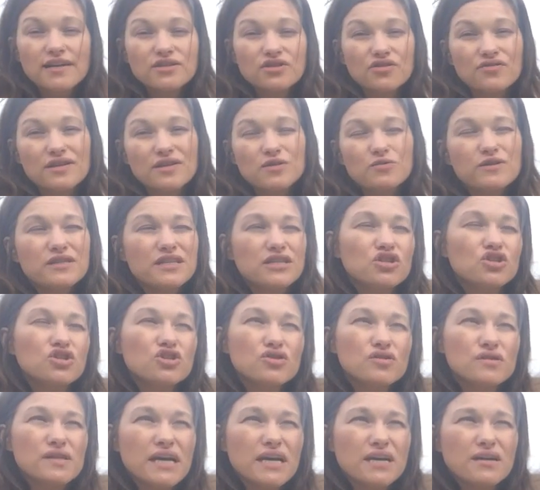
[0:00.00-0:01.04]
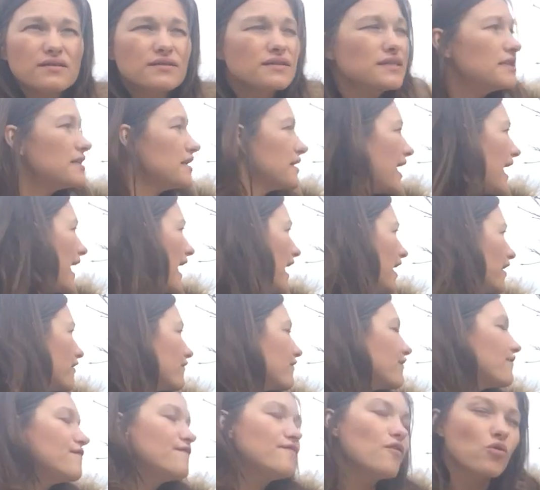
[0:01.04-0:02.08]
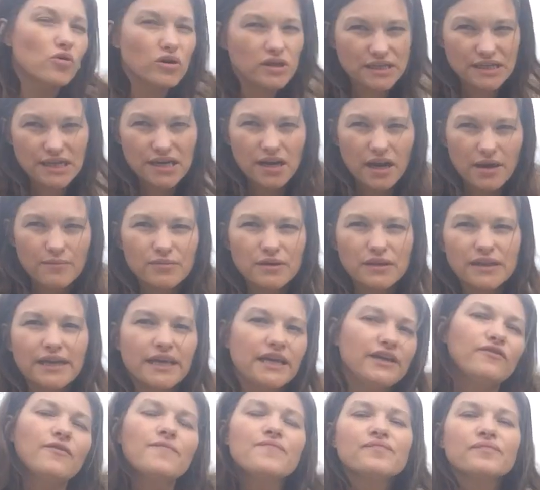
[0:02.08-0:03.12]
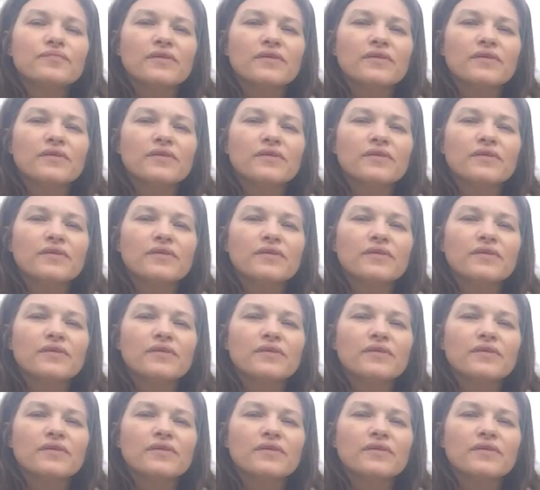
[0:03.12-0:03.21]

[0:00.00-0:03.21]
So this was in 2014, I believe.